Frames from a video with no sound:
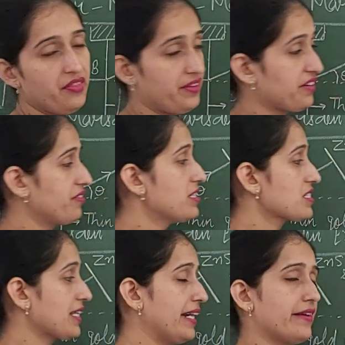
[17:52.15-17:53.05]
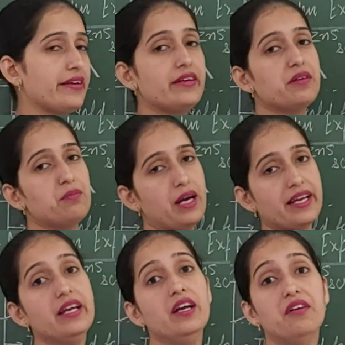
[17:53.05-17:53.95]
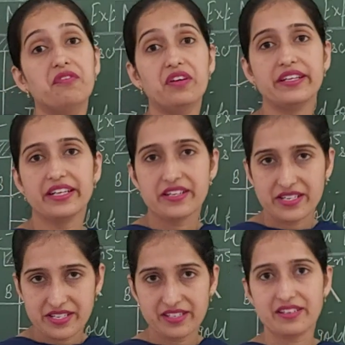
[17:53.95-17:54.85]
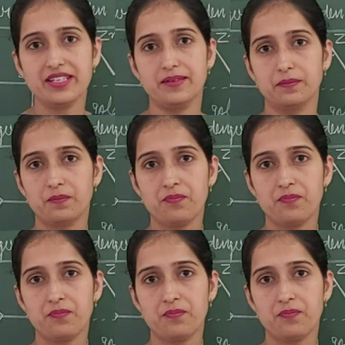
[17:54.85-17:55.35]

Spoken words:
that will scattered by 180 degree.